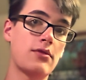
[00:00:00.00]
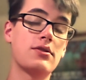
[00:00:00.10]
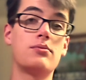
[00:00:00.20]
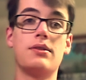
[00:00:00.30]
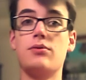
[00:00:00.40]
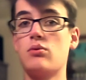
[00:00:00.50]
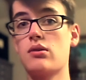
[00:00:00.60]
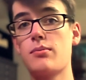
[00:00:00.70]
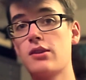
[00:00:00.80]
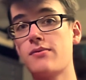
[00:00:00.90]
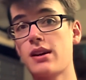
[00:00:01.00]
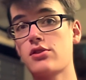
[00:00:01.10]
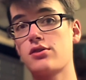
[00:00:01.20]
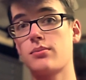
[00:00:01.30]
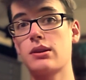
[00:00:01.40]
So if you want to
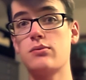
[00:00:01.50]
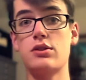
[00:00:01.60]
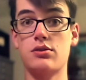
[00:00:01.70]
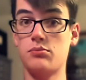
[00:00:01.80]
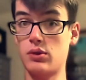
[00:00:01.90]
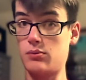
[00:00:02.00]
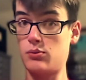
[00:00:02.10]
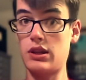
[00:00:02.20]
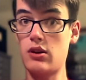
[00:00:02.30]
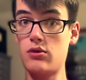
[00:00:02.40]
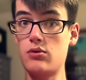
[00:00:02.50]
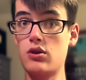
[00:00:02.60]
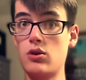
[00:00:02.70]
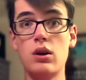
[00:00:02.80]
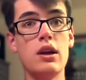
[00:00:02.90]
manufacture something, which we, we know you
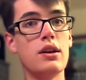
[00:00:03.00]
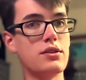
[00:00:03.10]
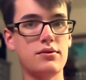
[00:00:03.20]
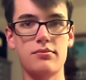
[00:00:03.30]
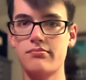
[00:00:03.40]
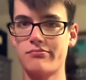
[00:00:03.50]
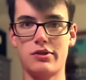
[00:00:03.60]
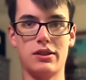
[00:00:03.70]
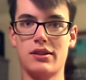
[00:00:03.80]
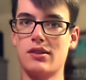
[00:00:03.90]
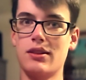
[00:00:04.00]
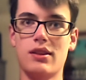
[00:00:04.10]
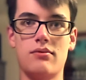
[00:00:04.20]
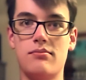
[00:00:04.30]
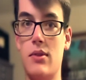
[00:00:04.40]
do, just click the
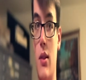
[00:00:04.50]
link.